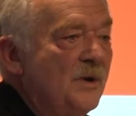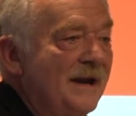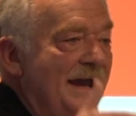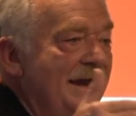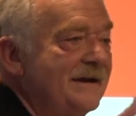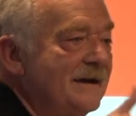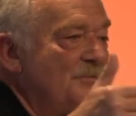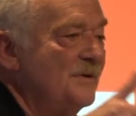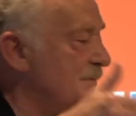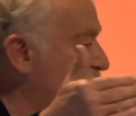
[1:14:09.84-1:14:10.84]
will end
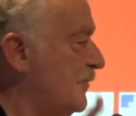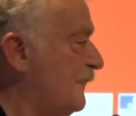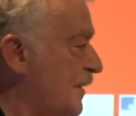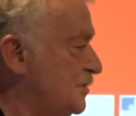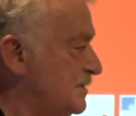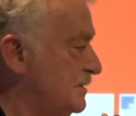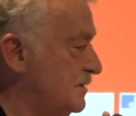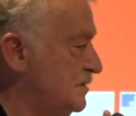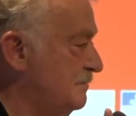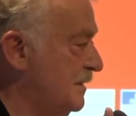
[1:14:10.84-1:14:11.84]
up with a profession in
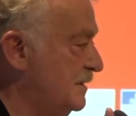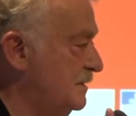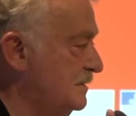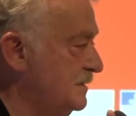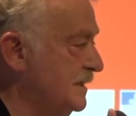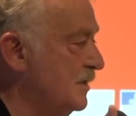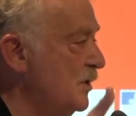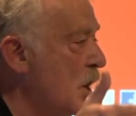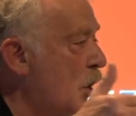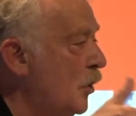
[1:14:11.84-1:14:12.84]
the humanities, and
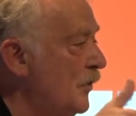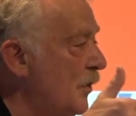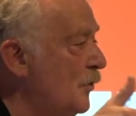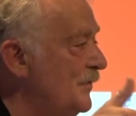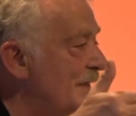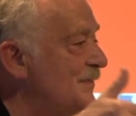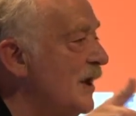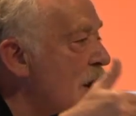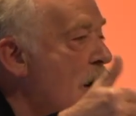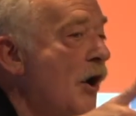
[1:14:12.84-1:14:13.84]
we all know that
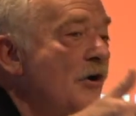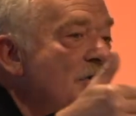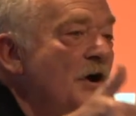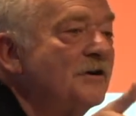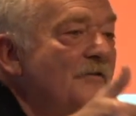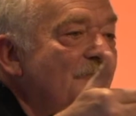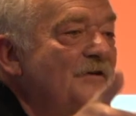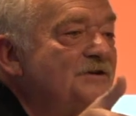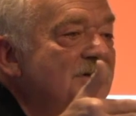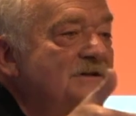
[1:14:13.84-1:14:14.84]
there are not
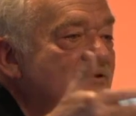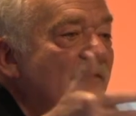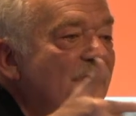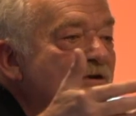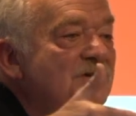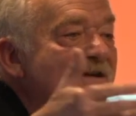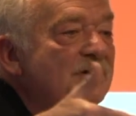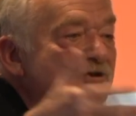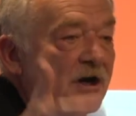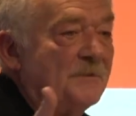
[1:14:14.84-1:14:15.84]

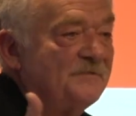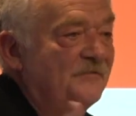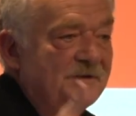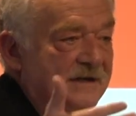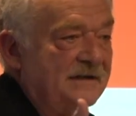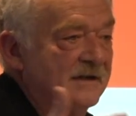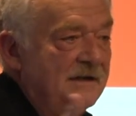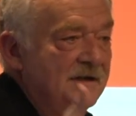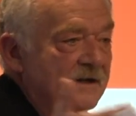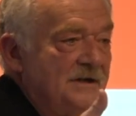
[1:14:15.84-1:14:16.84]
sufficiently jobs for that.
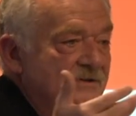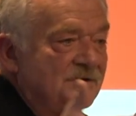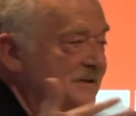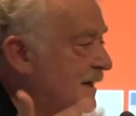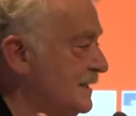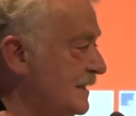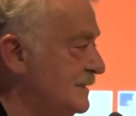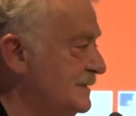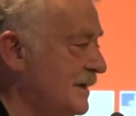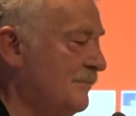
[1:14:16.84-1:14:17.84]
So that
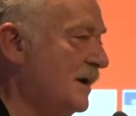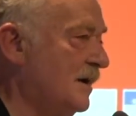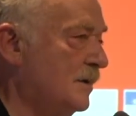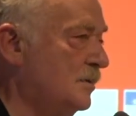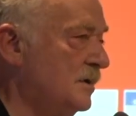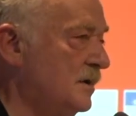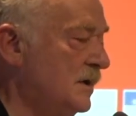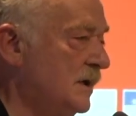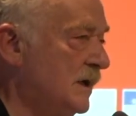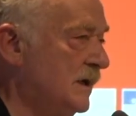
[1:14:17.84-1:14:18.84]
can somehow
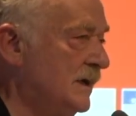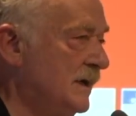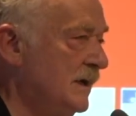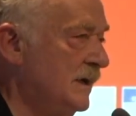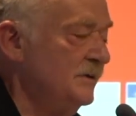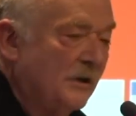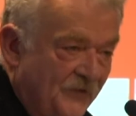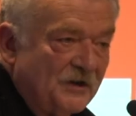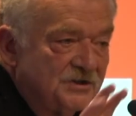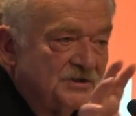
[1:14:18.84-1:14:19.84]
not
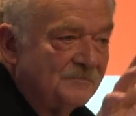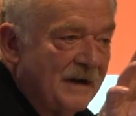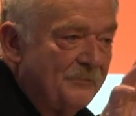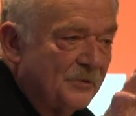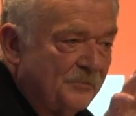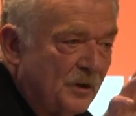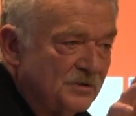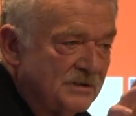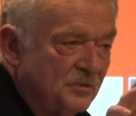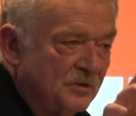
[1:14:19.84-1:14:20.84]
function. So my
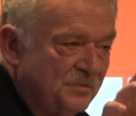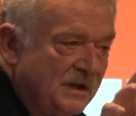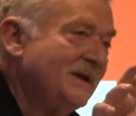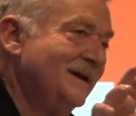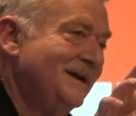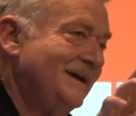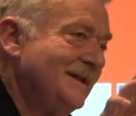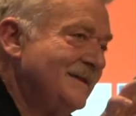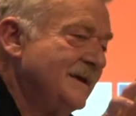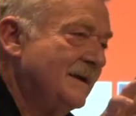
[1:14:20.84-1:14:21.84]
proposal would be
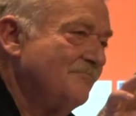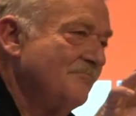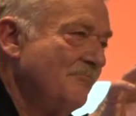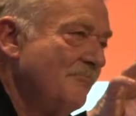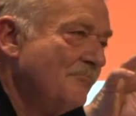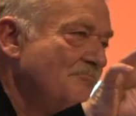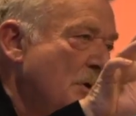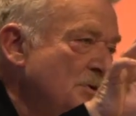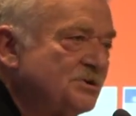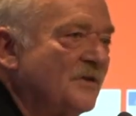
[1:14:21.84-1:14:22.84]
that
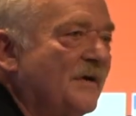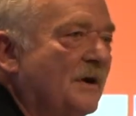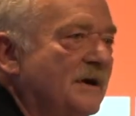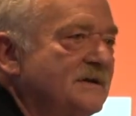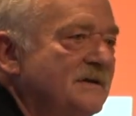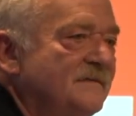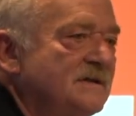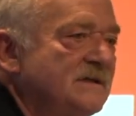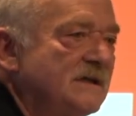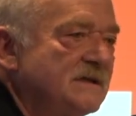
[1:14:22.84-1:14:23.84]
most of our
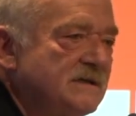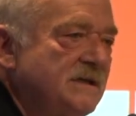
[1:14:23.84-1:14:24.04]
activity in